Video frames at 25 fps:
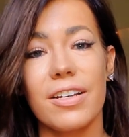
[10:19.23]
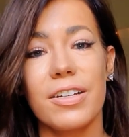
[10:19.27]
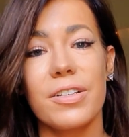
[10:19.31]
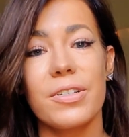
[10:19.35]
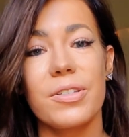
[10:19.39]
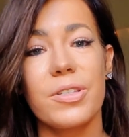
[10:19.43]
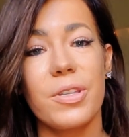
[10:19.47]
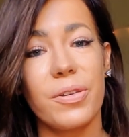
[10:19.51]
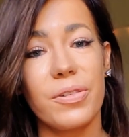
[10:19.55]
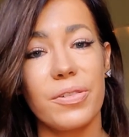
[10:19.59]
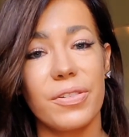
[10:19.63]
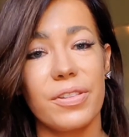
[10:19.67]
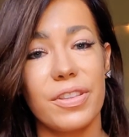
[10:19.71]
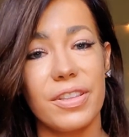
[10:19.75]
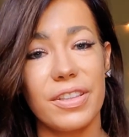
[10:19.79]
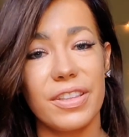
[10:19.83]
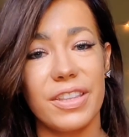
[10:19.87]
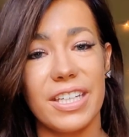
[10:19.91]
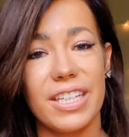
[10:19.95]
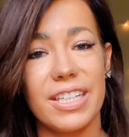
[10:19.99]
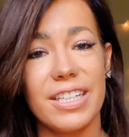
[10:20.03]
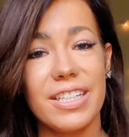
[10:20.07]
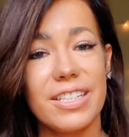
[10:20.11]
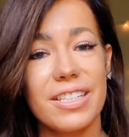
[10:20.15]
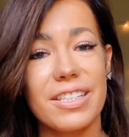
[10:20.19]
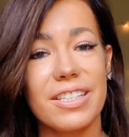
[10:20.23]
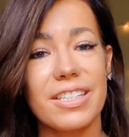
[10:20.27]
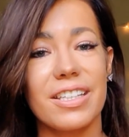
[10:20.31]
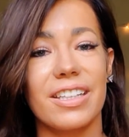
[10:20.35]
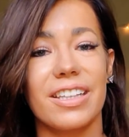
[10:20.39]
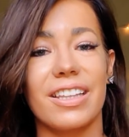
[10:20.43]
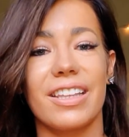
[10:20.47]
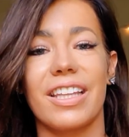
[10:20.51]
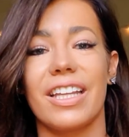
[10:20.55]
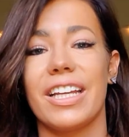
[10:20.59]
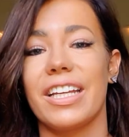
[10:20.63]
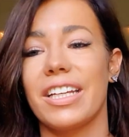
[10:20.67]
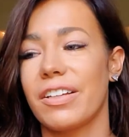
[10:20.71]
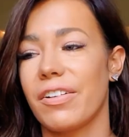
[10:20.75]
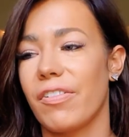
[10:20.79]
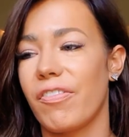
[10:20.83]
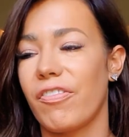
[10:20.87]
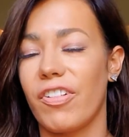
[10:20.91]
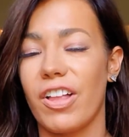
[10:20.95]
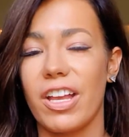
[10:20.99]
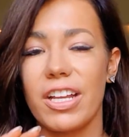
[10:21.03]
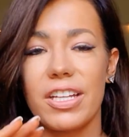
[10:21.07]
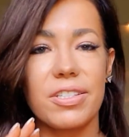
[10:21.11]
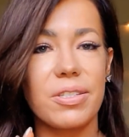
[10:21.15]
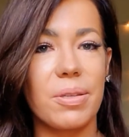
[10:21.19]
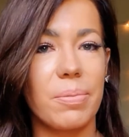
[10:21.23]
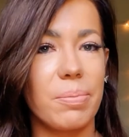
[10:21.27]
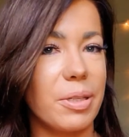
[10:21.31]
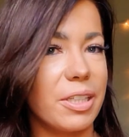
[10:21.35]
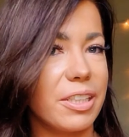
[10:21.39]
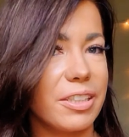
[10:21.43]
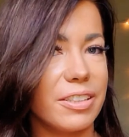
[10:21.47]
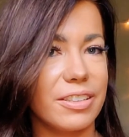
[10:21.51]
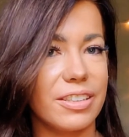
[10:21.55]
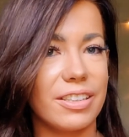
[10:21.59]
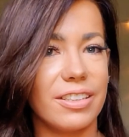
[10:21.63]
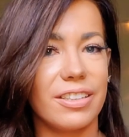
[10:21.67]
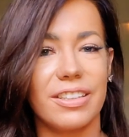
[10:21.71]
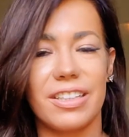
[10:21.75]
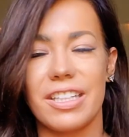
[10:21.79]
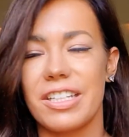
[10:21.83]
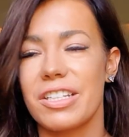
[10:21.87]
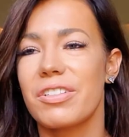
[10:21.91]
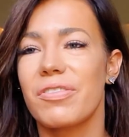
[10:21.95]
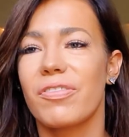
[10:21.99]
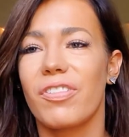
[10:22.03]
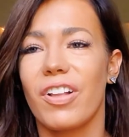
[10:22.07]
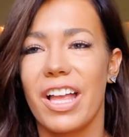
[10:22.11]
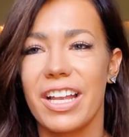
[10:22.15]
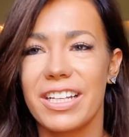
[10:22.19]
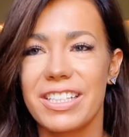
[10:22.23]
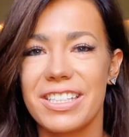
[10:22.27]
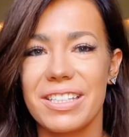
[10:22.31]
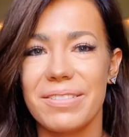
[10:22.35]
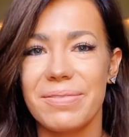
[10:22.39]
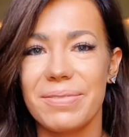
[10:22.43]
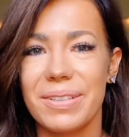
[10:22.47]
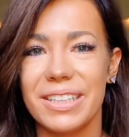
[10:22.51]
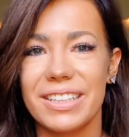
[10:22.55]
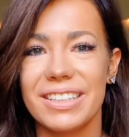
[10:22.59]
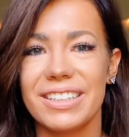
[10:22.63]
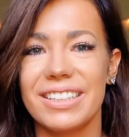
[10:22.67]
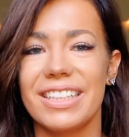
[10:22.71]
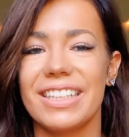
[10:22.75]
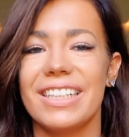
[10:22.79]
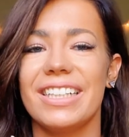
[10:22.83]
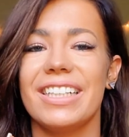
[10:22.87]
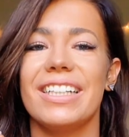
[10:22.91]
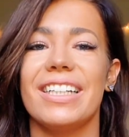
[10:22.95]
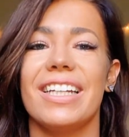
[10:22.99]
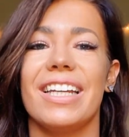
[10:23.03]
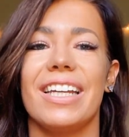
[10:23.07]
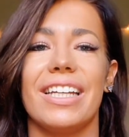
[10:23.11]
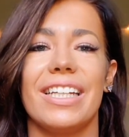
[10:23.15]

So these flexibility